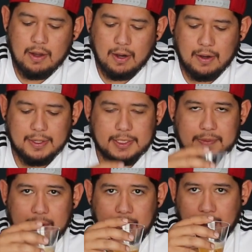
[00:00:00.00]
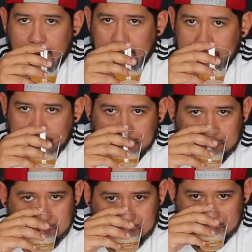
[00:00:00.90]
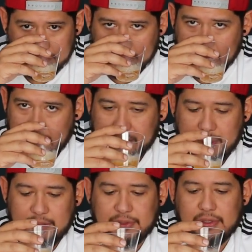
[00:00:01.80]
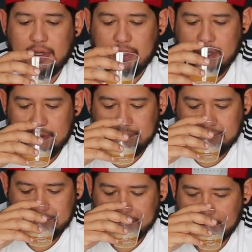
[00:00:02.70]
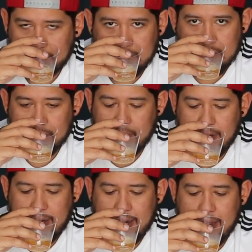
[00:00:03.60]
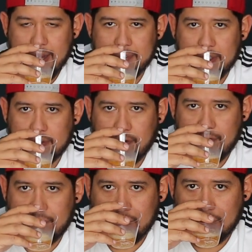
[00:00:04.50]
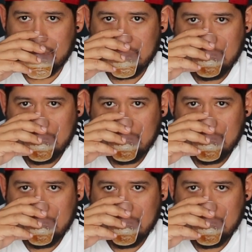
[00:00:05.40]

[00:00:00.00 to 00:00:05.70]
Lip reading: Oh, the smell. It smells so good. Smell that lime and grapefruit.